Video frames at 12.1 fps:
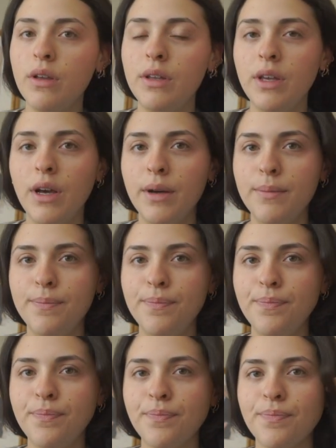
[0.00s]

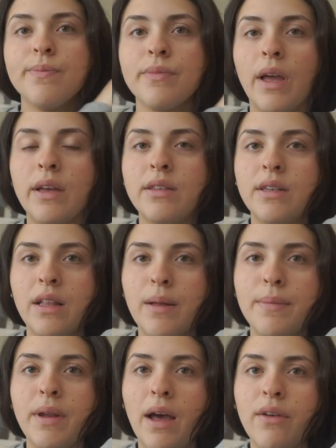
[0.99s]
Yum. I still
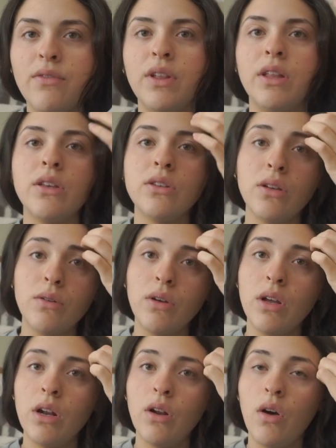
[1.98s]
am not feeling so
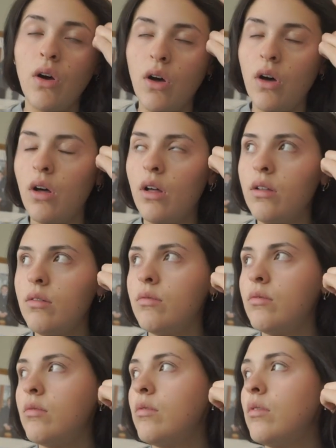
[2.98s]
good at all.
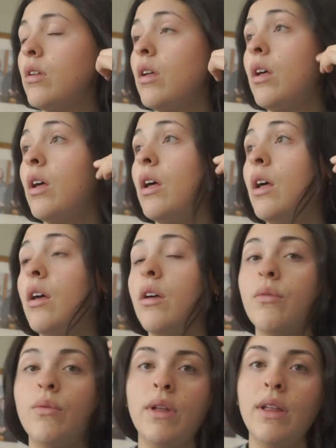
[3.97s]

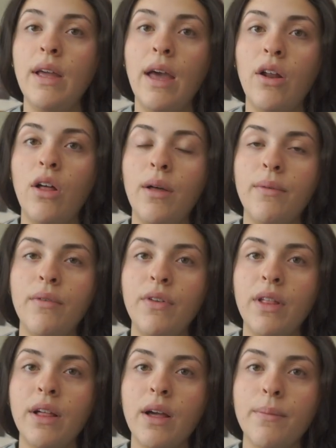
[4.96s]
Really at all. I
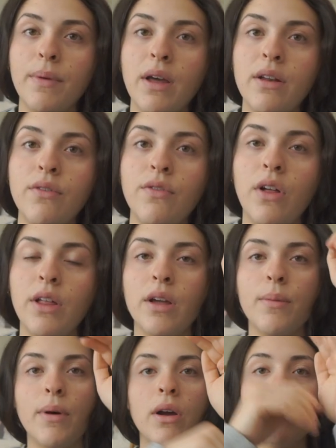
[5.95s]
feel like I'm kind of
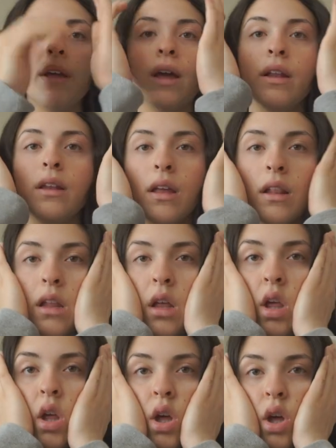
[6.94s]
falling apart again, and
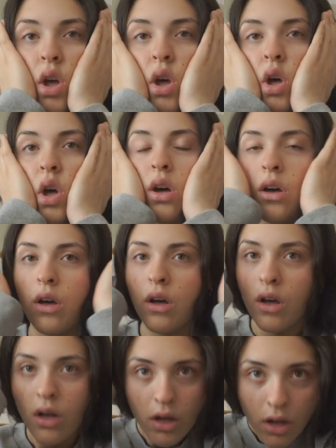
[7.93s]
like,
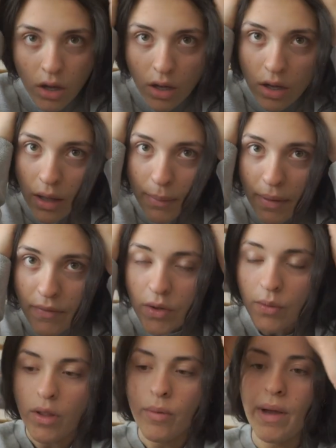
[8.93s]
I'm
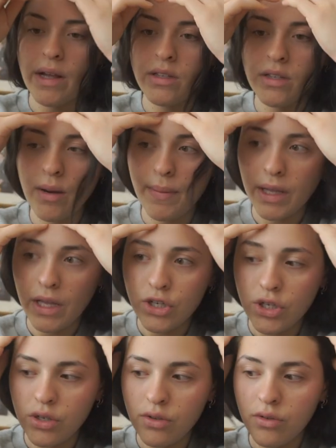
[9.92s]
having really bad stomach
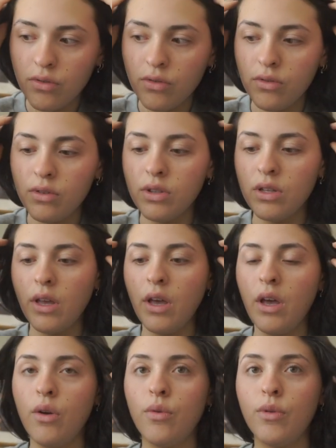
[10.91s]
issues,
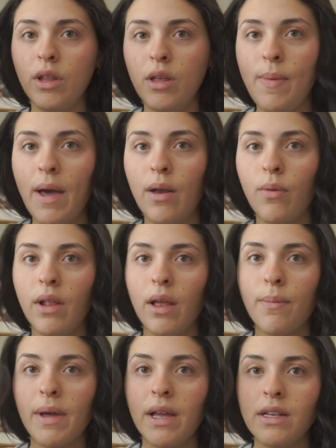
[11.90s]
really bad, where
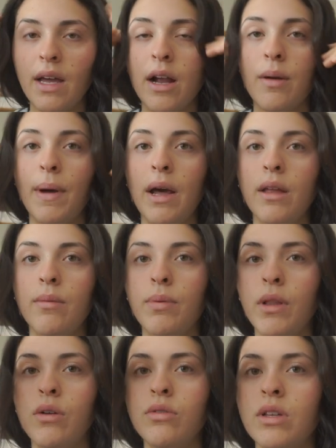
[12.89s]
like my entire body
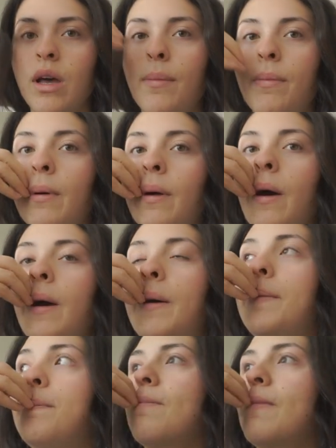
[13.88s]
bloats up,
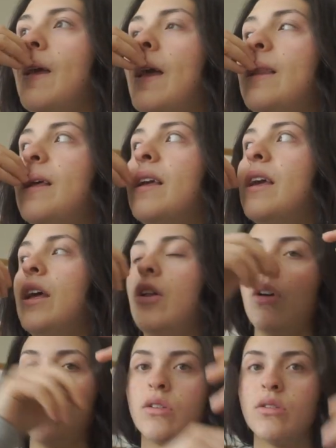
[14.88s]
and like it
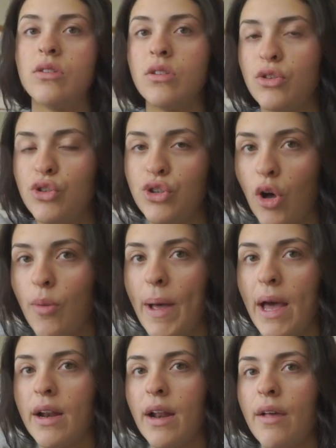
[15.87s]
hurts so
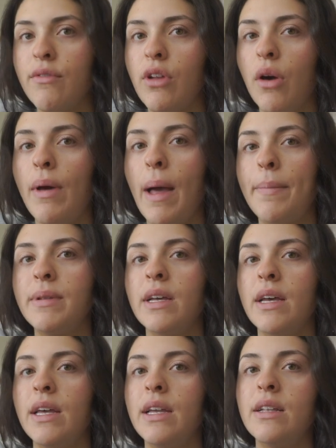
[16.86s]
bad, and I have no
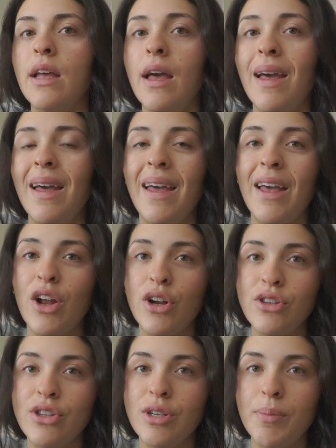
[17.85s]
appetite,
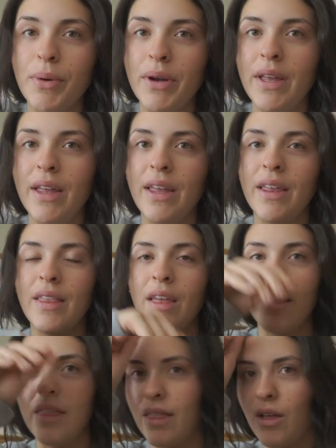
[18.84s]
hurts to breathe,
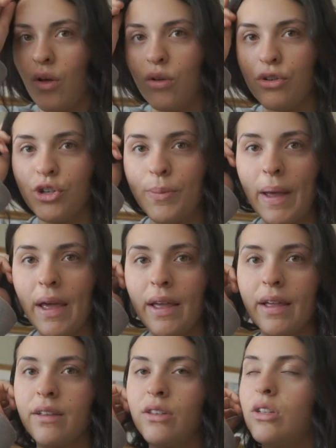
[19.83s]
the whole shebang.